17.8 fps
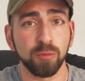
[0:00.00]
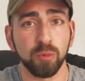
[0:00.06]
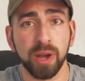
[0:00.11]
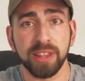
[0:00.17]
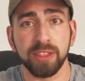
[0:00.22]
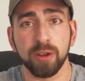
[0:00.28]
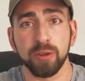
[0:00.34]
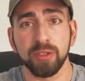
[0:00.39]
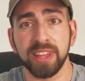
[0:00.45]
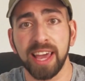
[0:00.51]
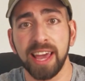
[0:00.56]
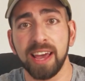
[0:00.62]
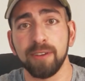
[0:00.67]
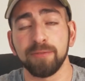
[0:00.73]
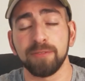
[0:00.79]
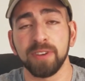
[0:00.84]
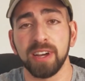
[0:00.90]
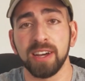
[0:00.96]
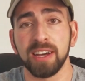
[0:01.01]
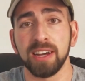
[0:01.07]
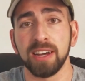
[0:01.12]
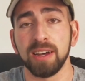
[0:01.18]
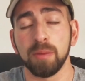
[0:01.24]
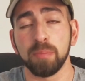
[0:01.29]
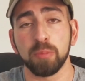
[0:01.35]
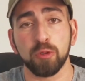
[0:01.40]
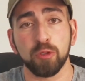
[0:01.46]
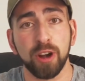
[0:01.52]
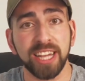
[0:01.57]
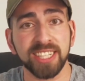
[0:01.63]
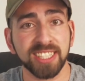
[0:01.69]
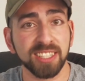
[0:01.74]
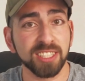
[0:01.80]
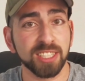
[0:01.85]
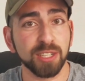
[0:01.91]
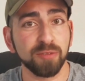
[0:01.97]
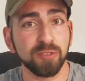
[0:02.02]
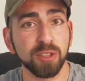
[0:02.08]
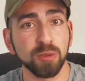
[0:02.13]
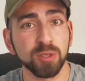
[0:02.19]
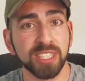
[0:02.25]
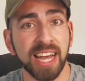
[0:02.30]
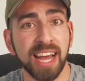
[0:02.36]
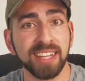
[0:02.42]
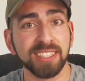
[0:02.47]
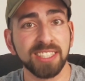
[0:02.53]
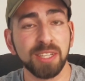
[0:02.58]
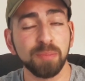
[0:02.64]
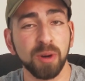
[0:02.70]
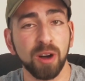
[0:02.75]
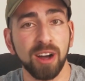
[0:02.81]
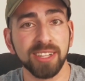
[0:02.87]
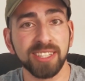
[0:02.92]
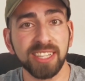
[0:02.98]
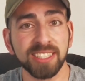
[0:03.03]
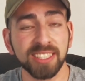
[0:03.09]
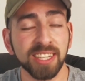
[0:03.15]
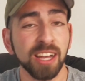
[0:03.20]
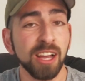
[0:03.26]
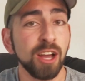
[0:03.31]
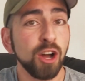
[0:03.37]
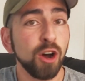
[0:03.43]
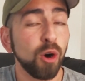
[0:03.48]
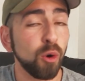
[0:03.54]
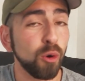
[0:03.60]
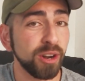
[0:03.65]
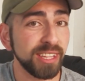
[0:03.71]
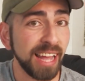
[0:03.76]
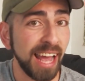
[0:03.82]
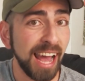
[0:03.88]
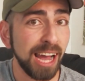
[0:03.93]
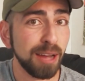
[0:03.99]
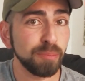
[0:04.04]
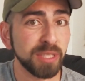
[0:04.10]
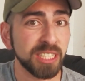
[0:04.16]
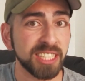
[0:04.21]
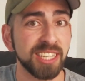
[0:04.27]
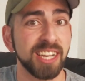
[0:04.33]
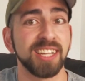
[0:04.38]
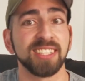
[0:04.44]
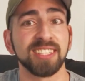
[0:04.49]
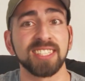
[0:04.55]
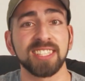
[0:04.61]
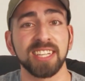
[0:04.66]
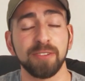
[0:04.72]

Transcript: whether they have a presence of those antibodies or an absence.